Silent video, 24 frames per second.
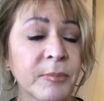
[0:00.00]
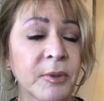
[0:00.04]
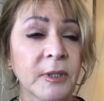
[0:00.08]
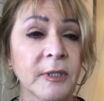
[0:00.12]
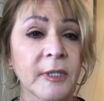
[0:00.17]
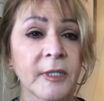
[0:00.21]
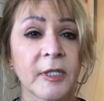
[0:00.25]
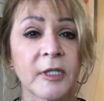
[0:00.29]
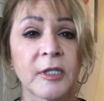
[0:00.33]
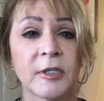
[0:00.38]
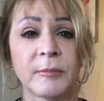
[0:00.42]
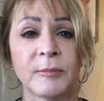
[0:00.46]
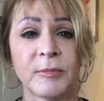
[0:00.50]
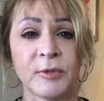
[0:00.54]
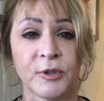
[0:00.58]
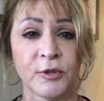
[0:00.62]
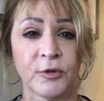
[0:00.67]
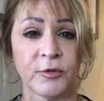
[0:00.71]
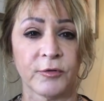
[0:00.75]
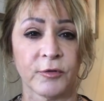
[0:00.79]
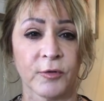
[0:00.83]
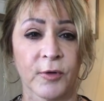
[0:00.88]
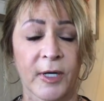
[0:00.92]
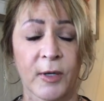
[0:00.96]
political
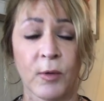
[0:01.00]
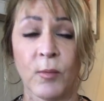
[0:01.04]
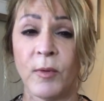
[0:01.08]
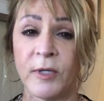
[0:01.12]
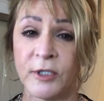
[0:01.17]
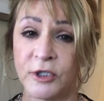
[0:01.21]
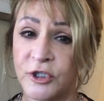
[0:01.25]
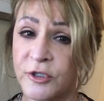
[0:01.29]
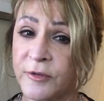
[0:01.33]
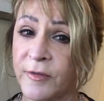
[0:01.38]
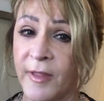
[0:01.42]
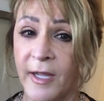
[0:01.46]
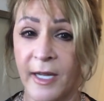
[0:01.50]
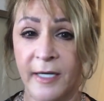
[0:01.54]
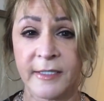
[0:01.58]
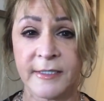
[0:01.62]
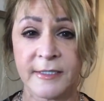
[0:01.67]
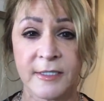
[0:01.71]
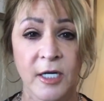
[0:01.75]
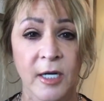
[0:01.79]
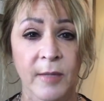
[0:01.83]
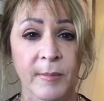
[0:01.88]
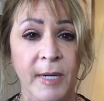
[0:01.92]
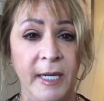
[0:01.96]
maneuvering, which that
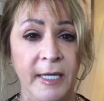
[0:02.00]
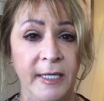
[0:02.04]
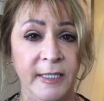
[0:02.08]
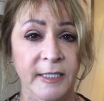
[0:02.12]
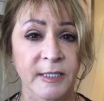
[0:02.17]
is not my